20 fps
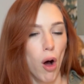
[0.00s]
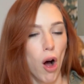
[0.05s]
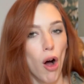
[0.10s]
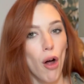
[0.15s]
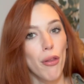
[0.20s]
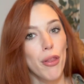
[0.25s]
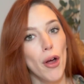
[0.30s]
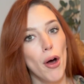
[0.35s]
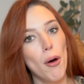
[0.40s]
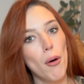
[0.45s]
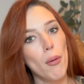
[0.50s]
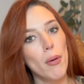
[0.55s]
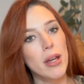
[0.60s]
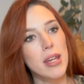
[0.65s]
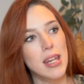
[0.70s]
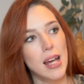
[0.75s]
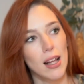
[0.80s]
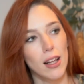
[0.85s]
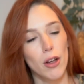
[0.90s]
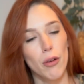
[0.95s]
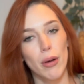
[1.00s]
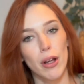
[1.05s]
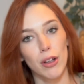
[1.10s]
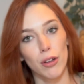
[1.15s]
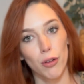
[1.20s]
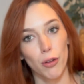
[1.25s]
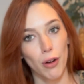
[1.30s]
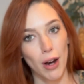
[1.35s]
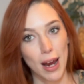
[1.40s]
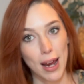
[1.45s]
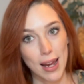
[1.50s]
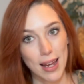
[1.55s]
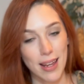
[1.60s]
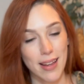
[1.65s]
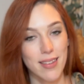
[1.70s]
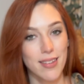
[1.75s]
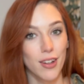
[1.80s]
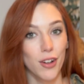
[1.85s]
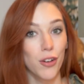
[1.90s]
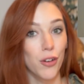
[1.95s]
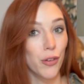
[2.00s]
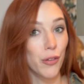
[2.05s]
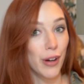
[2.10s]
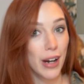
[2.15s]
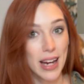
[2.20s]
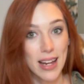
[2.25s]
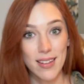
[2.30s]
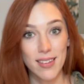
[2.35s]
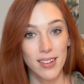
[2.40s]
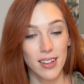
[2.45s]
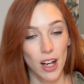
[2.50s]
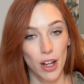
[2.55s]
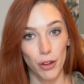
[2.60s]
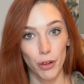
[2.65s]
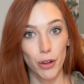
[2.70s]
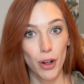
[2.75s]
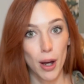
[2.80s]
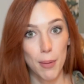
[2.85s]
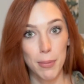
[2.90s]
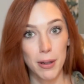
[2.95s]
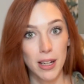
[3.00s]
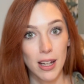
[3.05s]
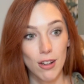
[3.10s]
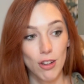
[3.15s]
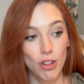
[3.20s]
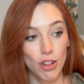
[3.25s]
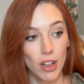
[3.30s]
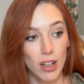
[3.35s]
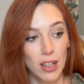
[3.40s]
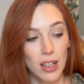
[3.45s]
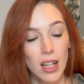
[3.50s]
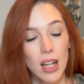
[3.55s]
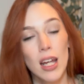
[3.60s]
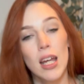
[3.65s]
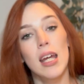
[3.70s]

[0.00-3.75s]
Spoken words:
Although yellow and gray is a great color combination,